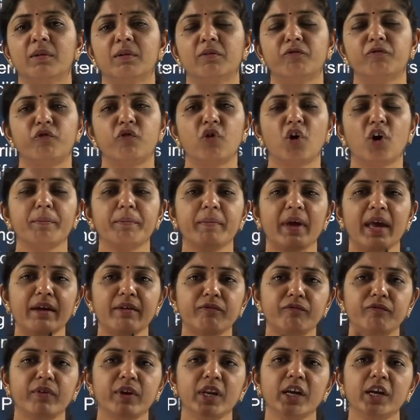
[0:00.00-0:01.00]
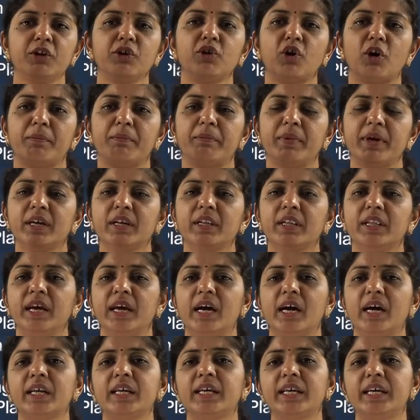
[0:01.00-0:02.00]
from every topic they
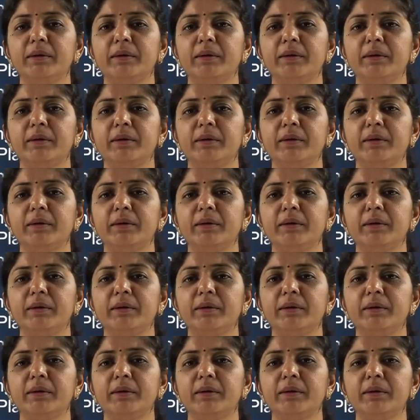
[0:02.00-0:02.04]
are